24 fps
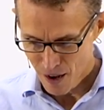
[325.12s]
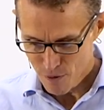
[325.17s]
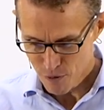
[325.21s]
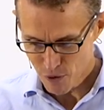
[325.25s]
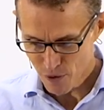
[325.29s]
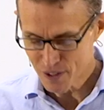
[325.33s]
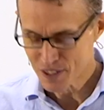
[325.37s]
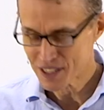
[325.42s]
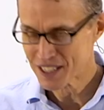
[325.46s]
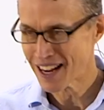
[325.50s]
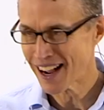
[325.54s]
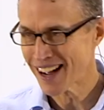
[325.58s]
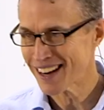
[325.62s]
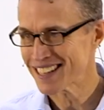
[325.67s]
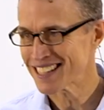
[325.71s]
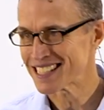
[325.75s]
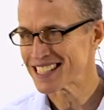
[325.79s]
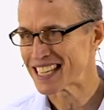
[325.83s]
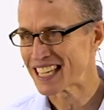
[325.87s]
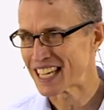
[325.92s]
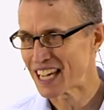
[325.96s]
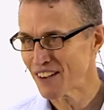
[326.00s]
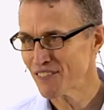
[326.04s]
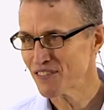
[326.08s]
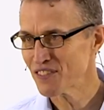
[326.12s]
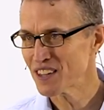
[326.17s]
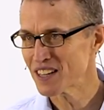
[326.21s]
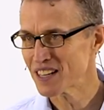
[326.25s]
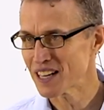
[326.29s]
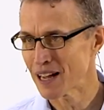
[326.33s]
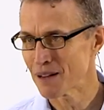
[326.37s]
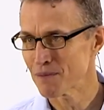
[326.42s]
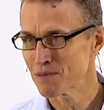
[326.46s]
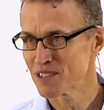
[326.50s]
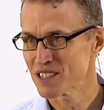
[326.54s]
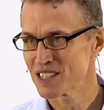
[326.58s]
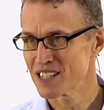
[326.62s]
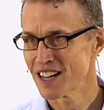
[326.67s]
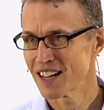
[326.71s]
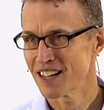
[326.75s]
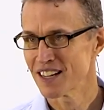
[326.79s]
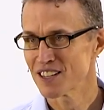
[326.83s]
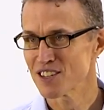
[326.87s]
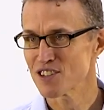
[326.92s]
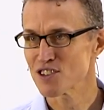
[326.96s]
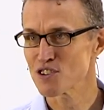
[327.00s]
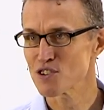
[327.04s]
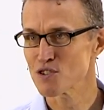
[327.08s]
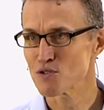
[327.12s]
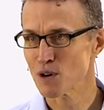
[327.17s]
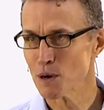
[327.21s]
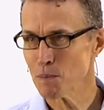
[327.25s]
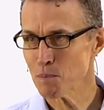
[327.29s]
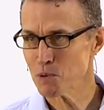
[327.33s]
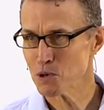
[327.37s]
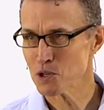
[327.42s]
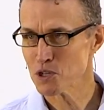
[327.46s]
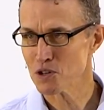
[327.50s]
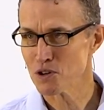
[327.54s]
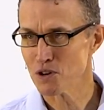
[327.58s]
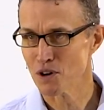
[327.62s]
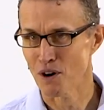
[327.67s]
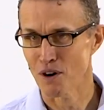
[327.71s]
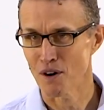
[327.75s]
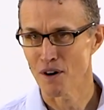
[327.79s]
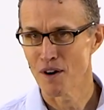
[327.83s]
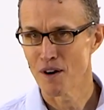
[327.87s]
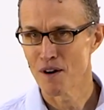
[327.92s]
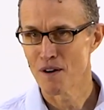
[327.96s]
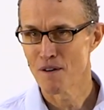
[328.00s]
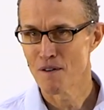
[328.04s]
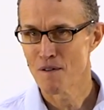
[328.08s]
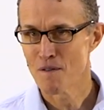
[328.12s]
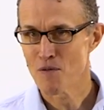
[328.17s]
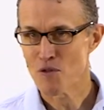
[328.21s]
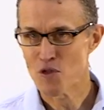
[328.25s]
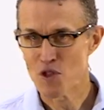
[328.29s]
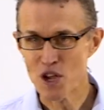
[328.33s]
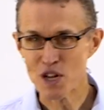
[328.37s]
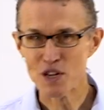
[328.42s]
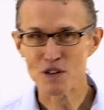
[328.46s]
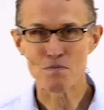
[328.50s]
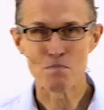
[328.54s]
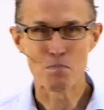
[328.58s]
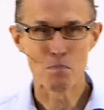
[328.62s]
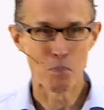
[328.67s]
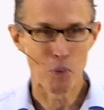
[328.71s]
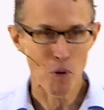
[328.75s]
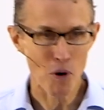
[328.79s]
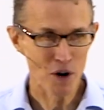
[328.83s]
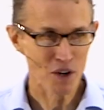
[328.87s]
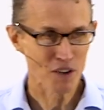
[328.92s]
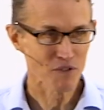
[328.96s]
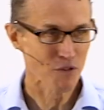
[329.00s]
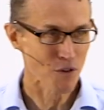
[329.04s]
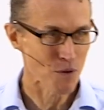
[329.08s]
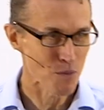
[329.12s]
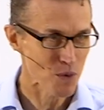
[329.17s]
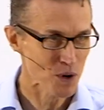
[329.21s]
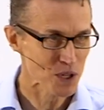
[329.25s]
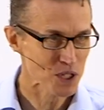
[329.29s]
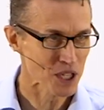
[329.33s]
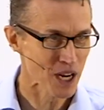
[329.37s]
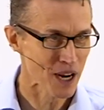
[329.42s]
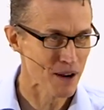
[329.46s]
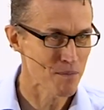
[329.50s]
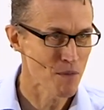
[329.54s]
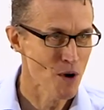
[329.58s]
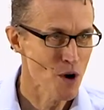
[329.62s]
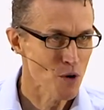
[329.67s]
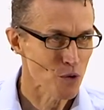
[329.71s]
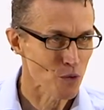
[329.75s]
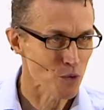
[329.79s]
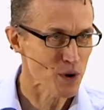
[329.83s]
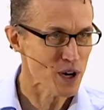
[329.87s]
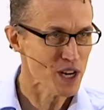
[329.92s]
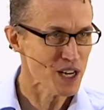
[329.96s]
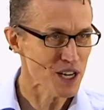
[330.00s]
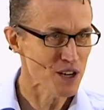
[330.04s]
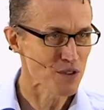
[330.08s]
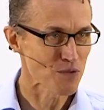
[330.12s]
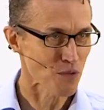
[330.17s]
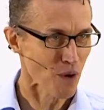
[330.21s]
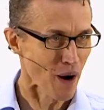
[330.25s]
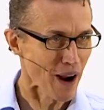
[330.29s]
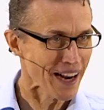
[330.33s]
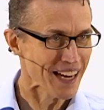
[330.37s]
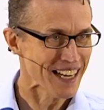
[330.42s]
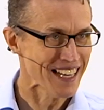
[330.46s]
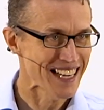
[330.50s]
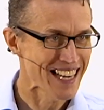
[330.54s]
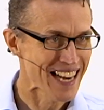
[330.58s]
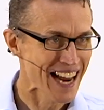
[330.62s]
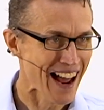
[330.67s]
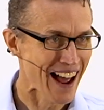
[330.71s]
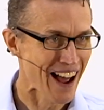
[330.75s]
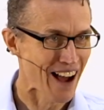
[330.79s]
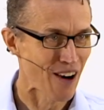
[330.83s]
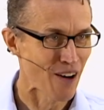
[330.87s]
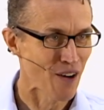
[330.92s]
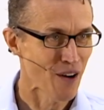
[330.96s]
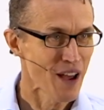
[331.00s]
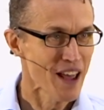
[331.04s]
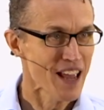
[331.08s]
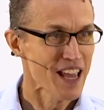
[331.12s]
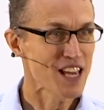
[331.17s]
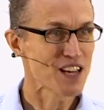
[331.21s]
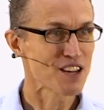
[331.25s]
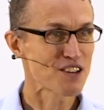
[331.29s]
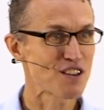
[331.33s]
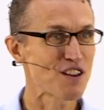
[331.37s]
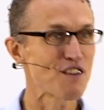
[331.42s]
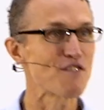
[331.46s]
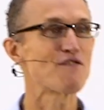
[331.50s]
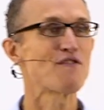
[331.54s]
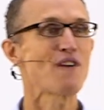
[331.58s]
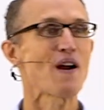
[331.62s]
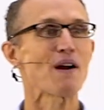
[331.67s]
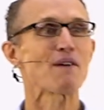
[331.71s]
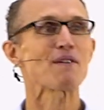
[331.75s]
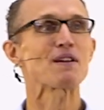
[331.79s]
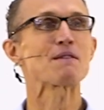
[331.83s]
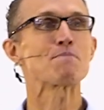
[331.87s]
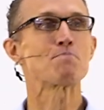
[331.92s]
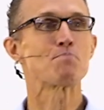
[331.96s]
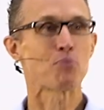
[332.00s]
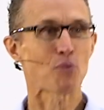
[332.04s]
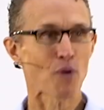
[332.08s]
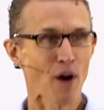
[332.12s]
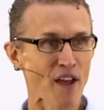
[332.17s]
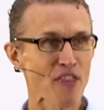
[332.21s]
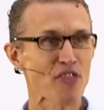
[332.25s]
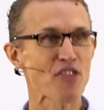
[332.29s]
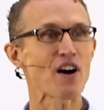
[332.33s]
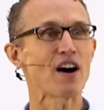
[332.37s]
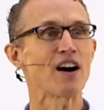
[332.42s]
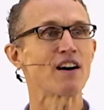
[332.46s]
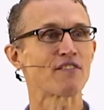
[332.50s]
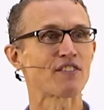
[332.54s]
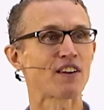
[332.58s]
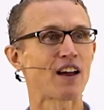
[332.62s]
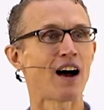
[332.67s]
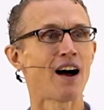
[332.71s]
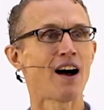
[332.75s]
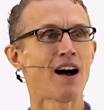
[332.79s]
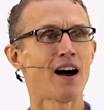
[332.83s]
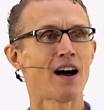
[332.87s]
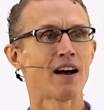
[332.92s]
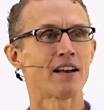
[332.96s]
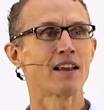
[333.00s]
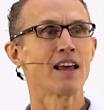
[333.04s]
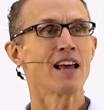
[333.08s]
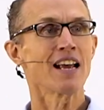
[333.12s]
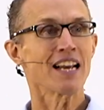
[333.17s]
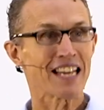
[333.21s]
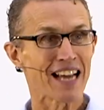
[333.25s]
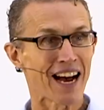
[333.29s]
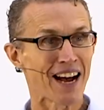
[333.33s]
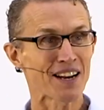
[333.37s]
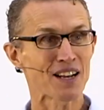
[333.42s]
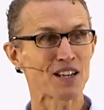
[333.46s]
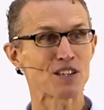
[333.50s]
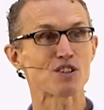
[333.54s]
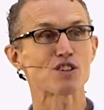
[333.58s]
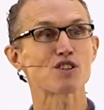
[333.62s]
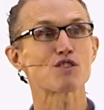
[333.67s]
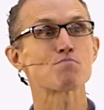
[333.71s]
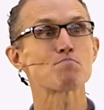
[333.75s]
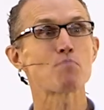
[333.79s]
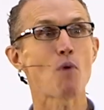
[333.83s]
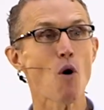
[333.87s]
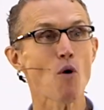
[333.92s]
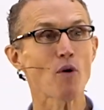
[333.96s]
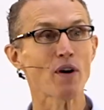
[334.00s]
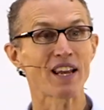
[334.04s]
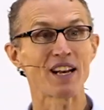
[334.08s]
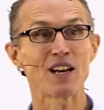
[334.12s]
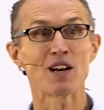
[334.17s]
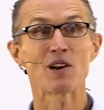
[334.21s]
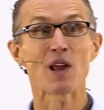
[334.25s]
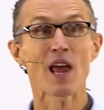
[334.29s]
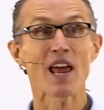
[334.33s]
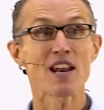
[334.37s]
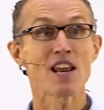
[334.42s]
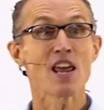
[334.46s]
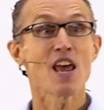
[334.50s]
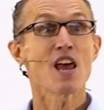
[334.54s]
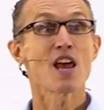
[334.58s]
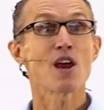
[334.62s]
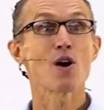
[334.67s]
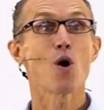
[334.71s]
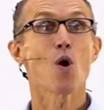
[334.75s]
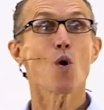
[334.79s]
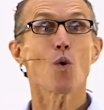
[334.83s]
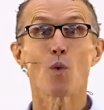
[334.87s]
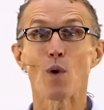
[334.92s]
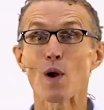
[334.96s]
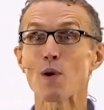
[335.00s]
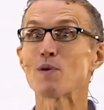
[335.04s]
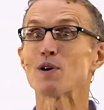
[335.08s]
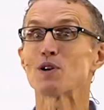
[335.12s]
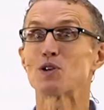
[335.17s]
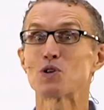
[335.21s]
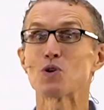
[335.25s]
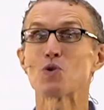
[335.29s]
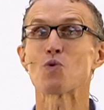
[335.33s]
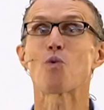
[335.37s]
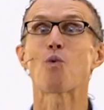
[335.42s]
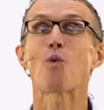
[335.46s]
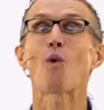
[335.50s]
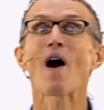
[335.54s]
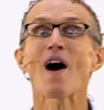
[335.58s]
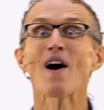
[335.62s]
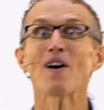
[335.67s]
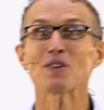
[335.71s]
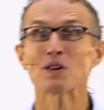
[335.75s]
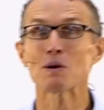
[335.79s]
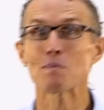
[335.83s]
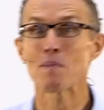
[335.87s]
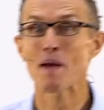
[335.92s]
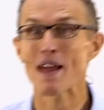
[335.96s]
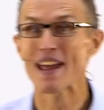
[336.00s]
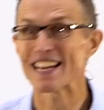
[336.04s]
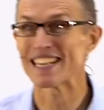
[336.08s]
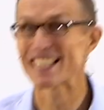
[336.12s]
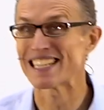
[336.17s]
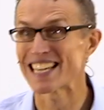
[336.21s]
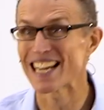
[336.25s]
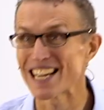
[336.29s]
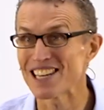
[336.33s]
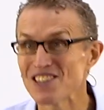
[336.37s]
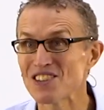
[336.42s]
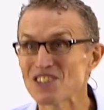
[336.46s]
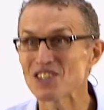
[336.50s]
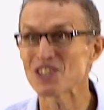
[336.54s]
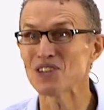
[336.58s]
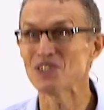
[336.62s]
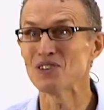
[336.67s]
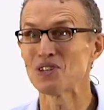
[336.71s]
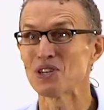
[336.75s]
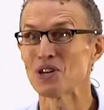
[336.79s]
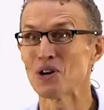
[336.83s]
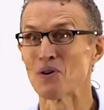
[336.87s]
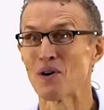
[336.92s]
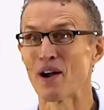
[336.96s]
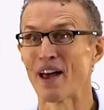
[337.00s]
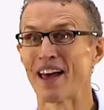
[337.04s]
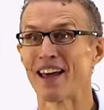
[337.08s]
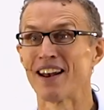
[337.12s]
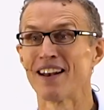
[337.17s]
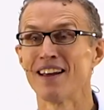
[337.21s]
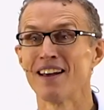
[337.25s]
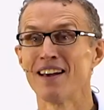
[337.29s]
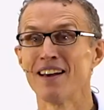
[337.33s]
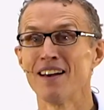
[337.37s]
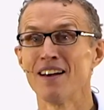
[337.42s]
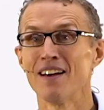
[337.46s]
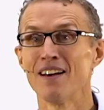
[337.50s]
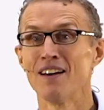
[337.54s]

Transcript: Friends, God has gifted us Scripture this book from which I'm reading right now is the very breath of God. God has spoken, and, and we would do well to pay attention to it.